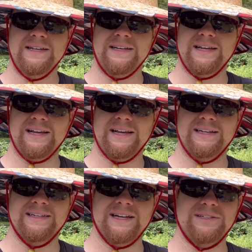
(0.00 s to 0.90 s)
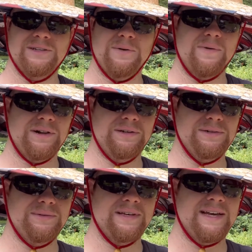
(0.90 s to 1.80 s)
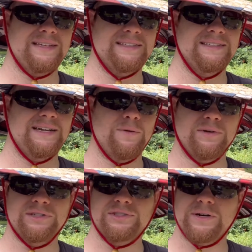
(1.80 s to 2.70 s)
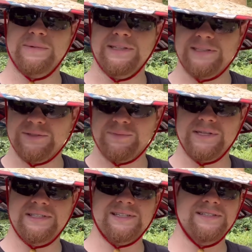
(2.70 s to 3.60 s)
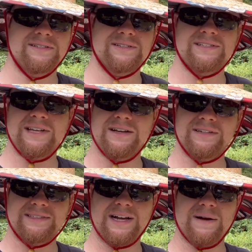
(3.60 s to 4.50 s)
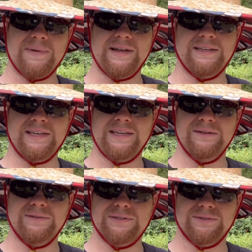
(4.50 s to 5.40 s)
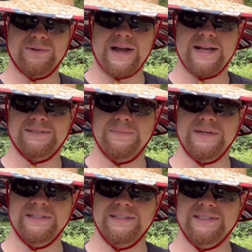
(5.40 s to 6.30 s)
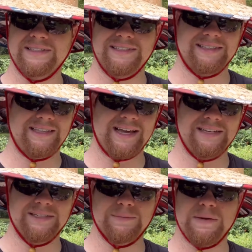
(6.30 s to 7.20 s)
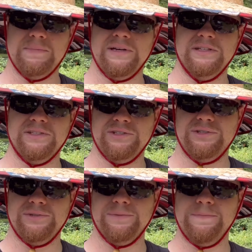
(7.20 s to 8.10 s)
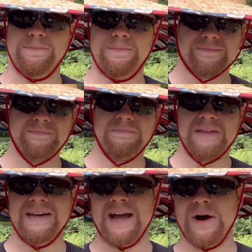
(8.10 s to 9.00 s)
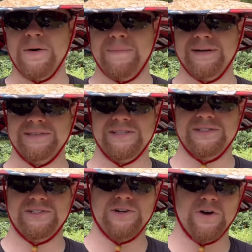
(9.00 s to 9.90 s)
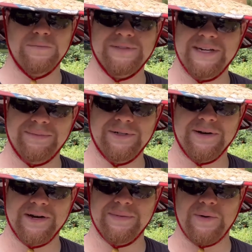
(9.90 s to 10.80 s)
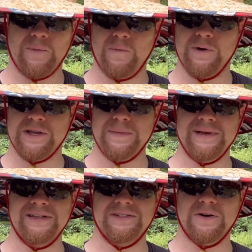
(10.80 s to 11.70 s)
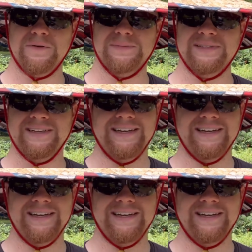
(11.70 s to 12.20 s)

And I don't want to do that. I want to germinate these weed seeds that are sitting on top and kill the grass, because that is my biggest issue. Now, about these tarps that I'm talking about, what do you mean tarps?